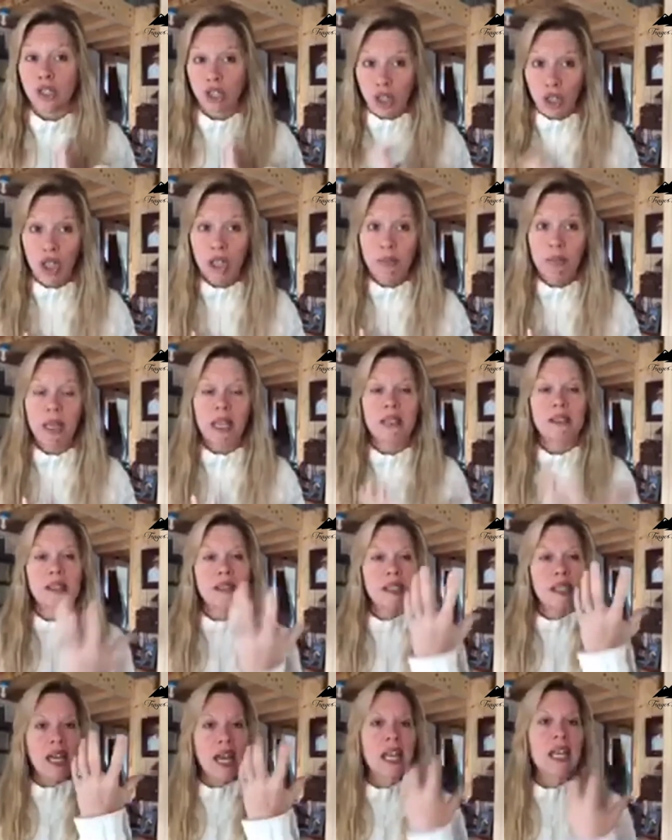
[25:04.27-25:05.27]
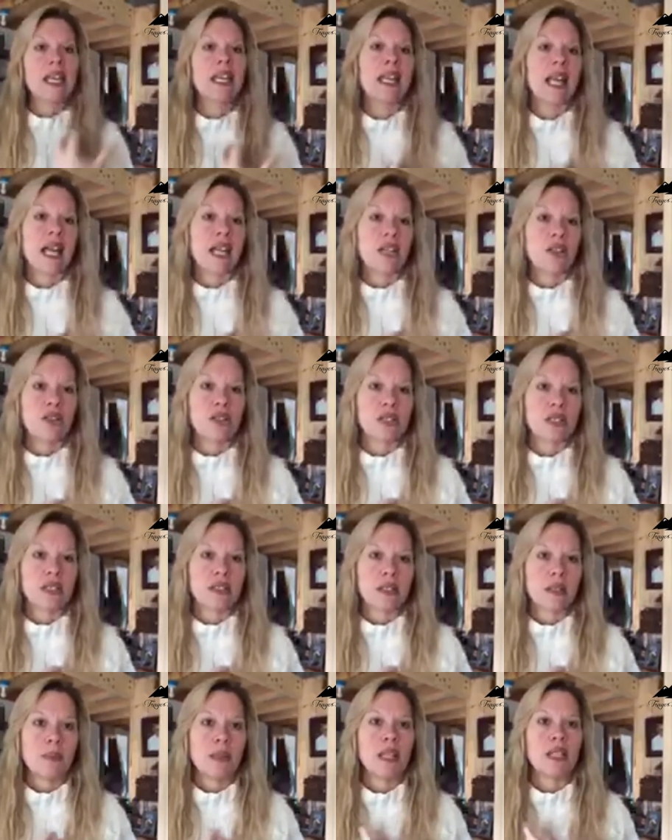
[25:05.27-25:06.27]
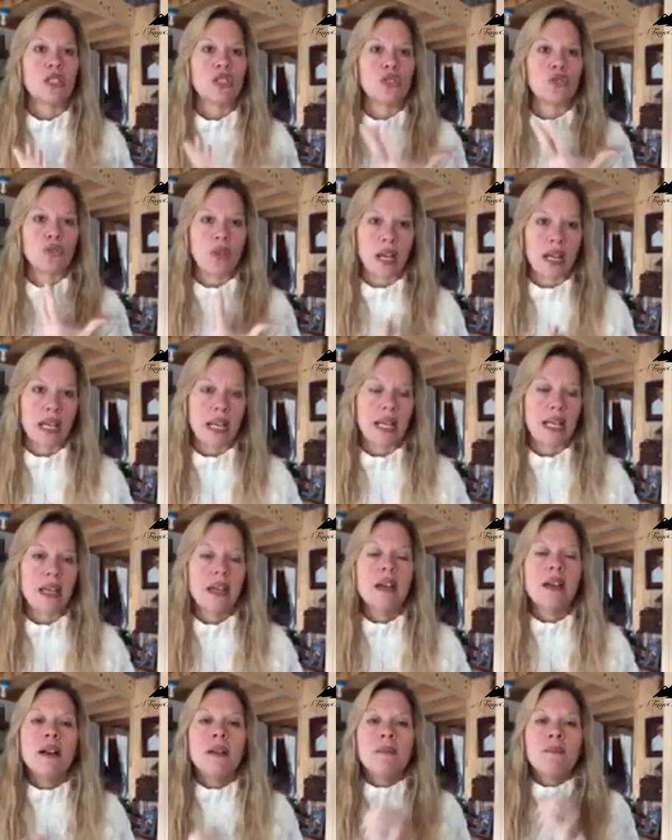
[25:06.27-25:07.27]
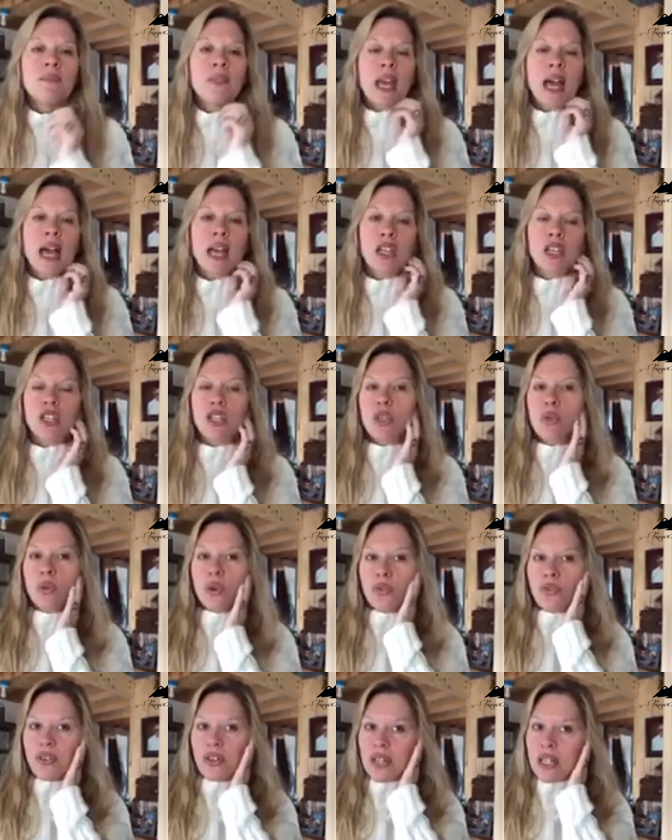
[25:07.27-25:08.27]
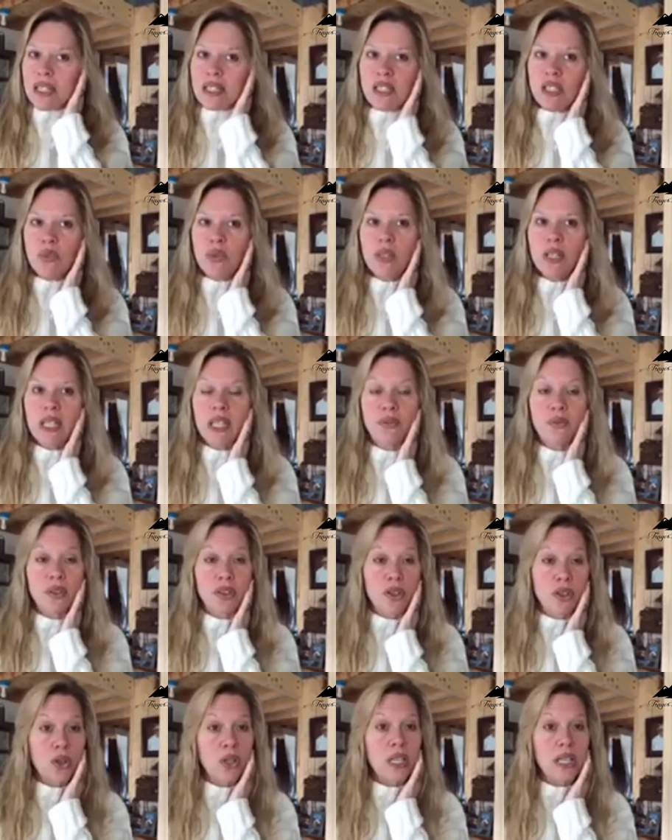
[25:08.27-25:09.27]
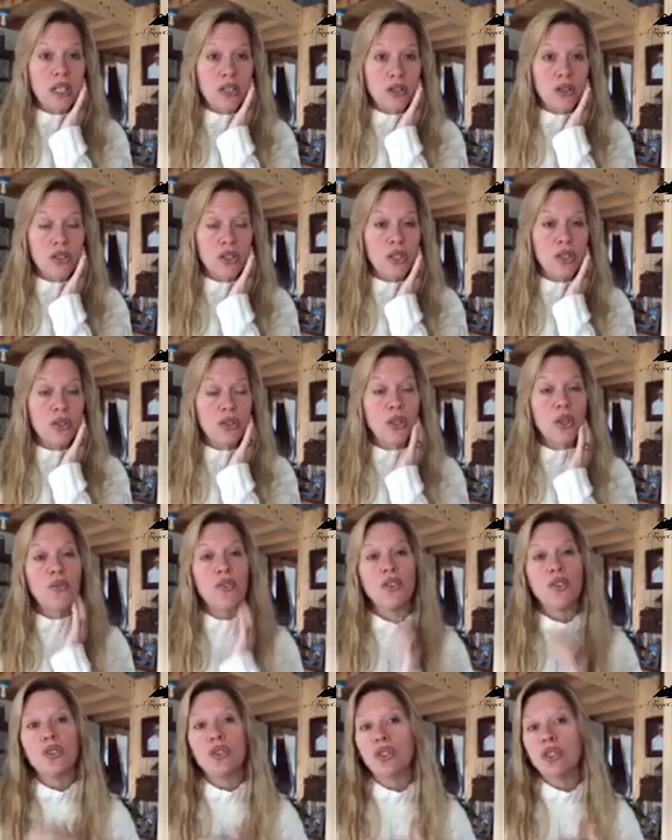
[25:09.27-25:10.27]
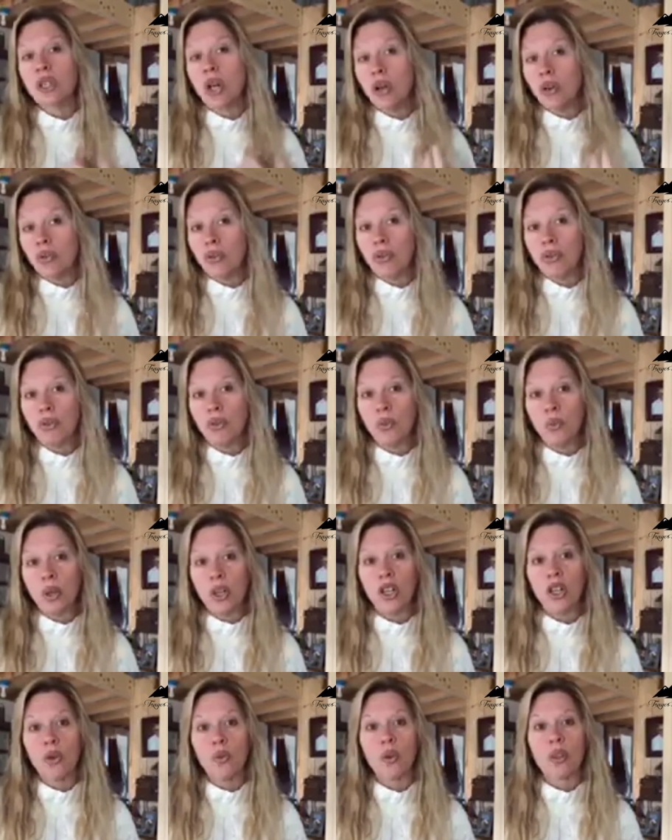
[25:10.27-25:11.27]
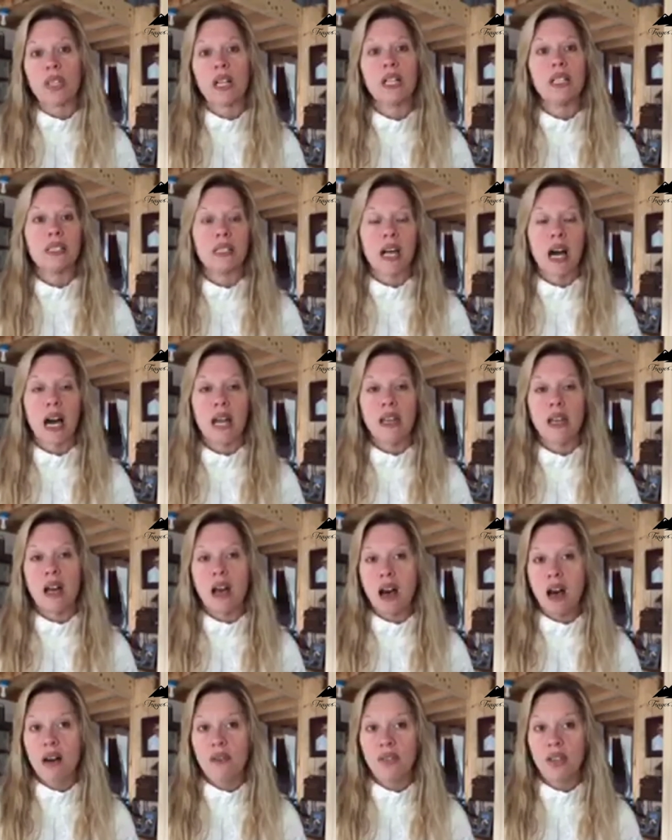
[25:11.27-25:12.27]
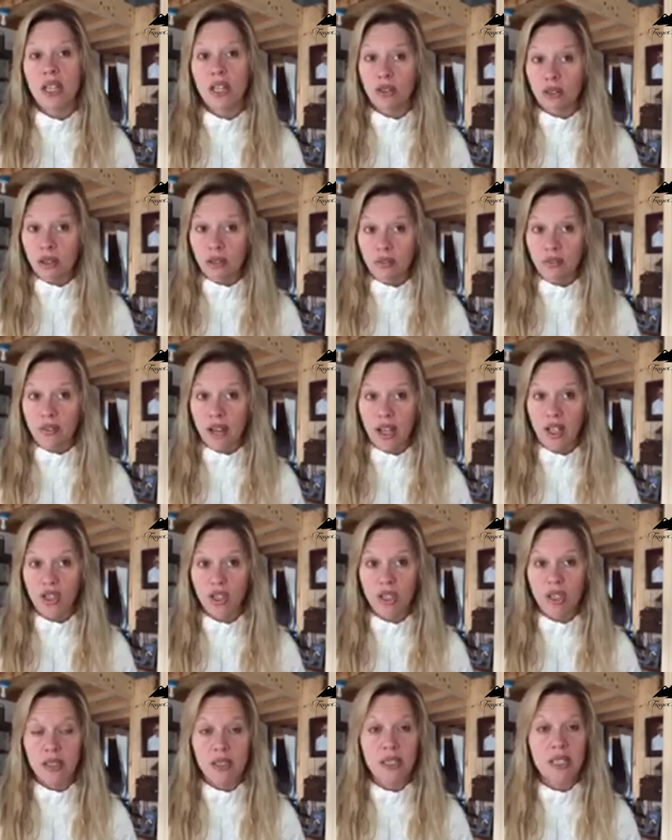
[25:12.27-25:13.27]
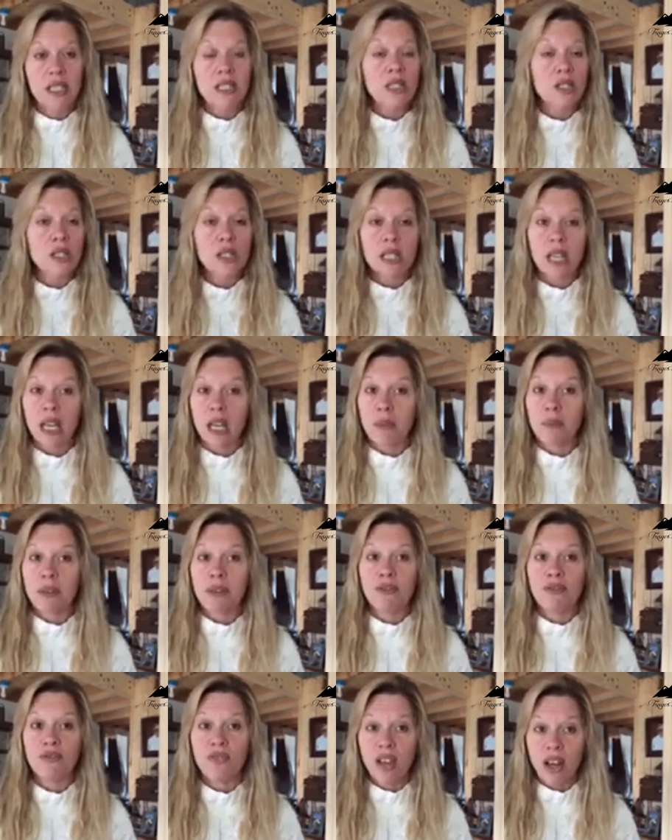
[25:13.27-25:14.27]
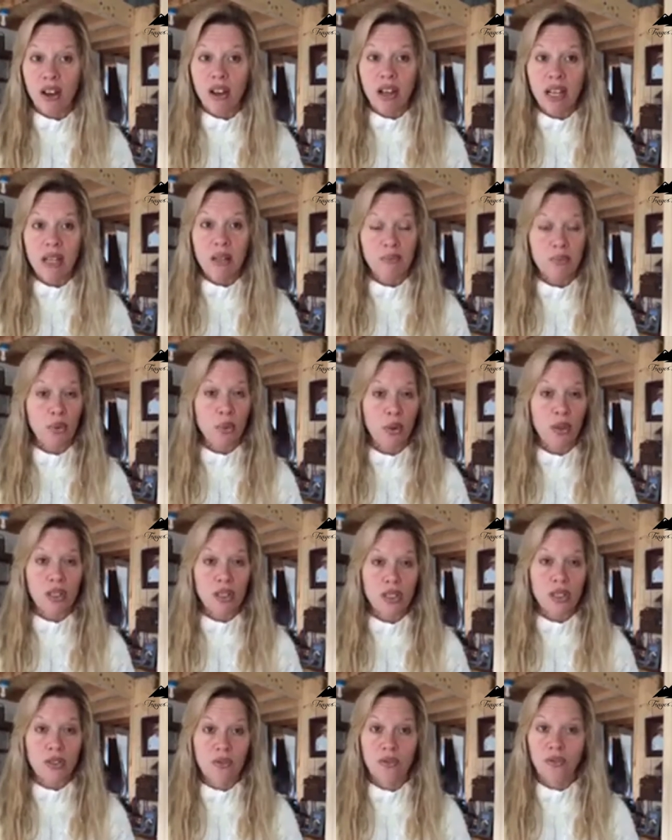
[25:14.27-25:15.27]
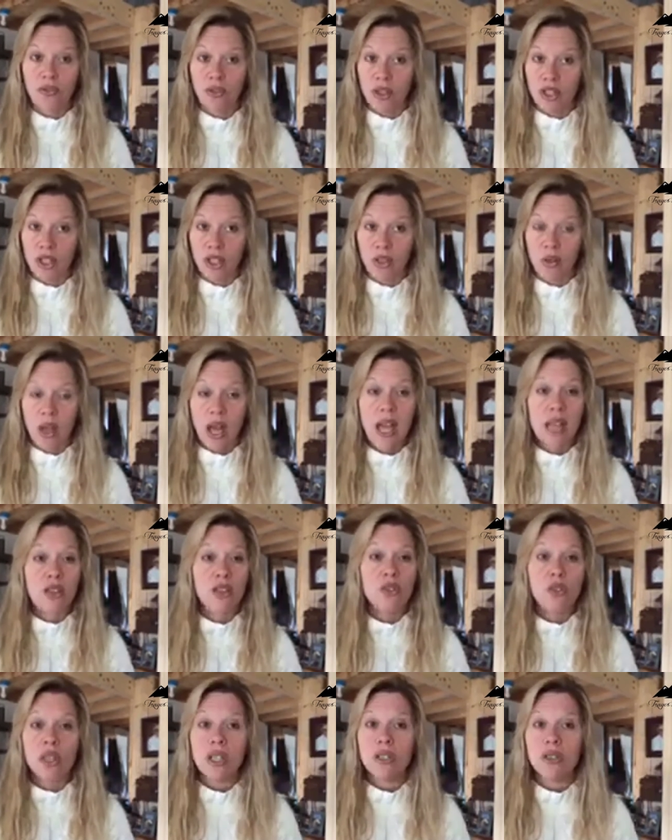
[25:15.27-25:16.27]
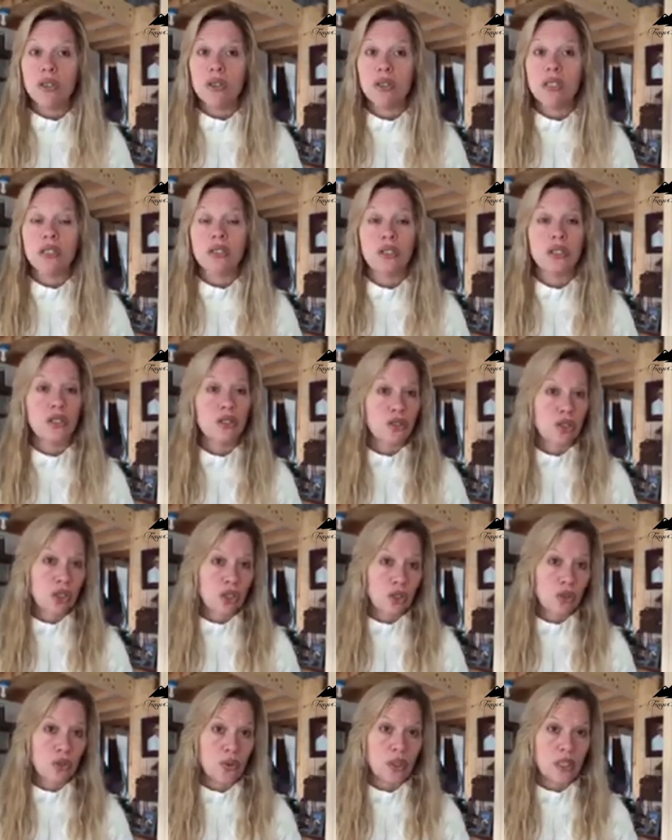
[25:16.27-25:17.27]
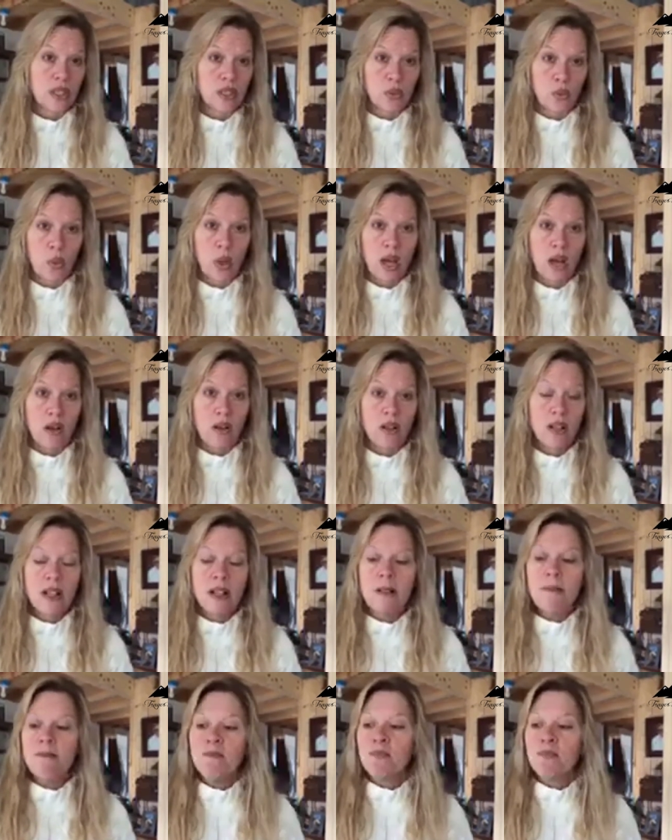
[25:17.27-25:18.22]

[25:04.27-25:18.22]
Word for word: it's good because it's getting it out of your system and it's draining. And you will feel instant relief with your ears too. So if you go through winter with a lot of ear infections, this is going to be very important for you. And you can do this to your children as well.